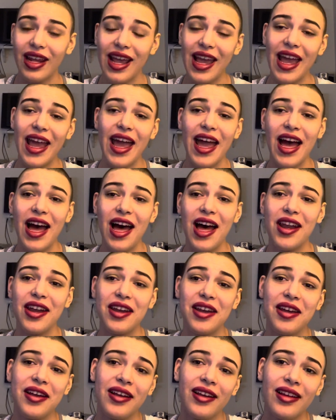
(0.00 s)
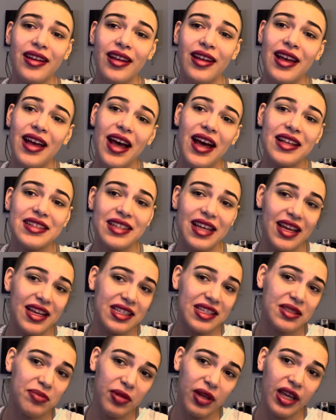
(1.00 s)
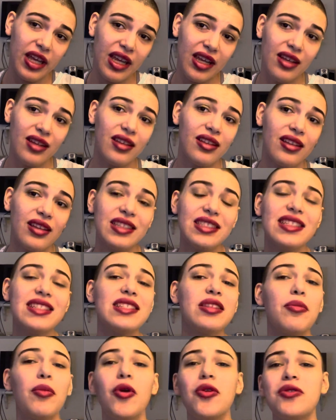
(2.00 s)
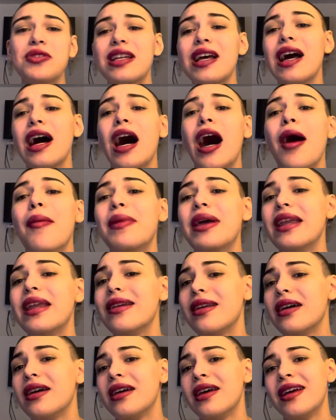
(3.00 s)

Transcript: And as I explained, this is the most common